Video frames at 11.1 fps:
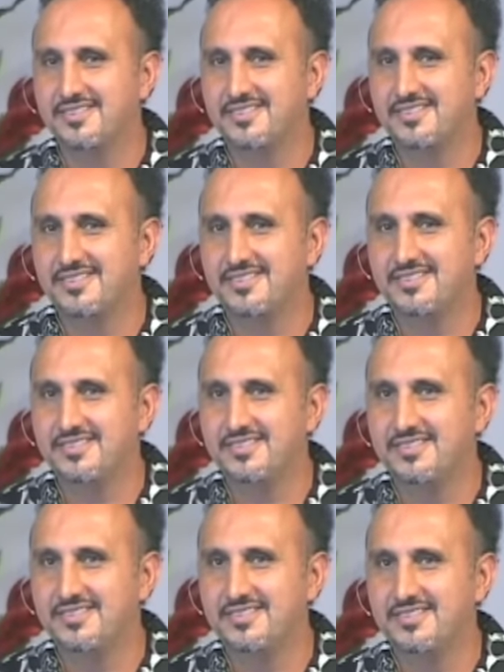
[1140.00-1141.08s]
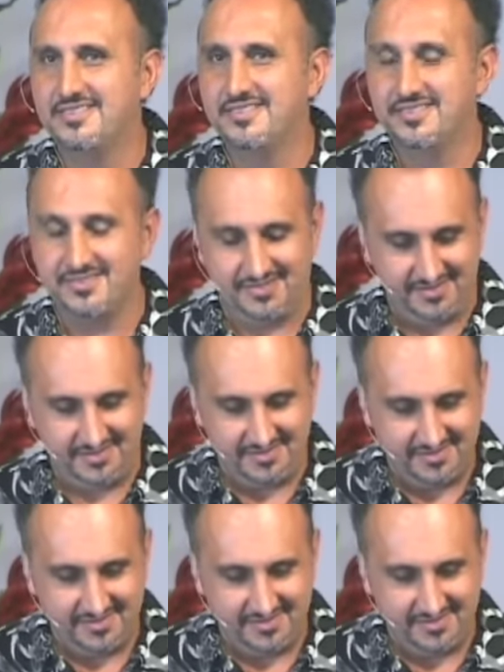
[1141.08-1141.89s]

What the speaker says: (silence)